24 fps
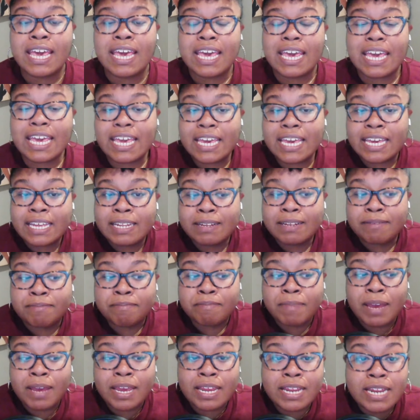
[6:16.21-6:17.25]
It
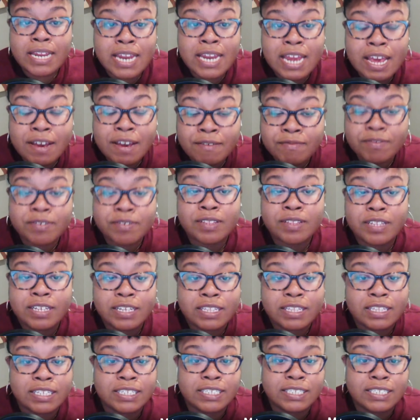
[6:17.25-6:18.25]
may never look the